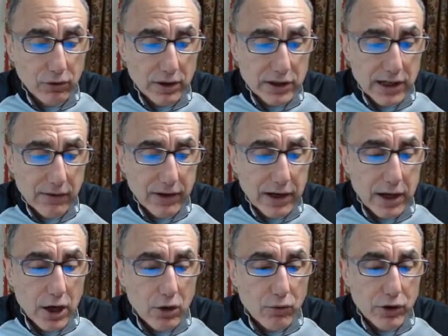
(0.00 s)
longevity,
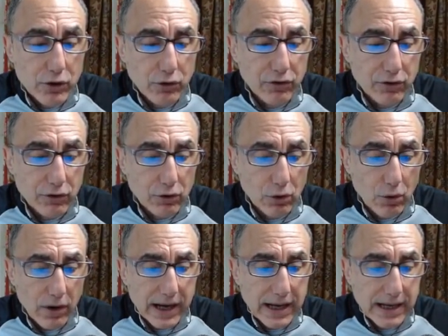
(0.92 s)
reduces
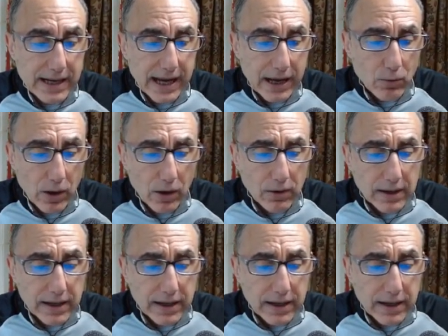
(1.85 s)
caloric intake. Well,